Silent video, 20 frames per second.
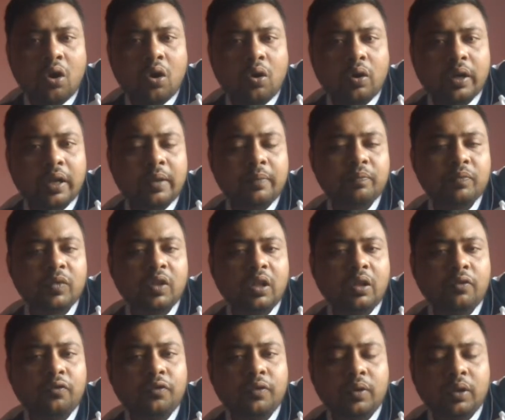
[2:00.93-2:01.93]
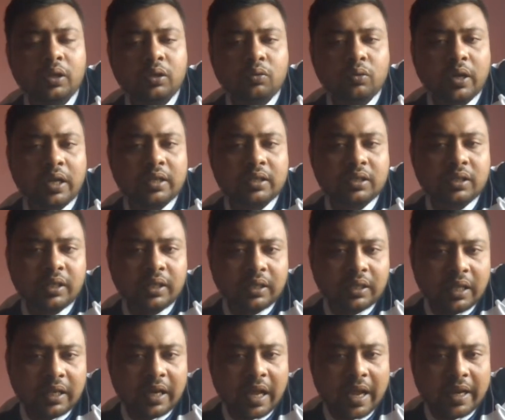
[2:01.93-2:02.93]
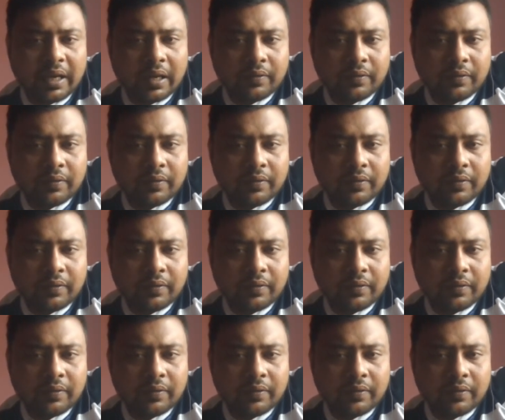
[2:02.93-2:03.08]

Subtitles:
Okay, if you can see the knight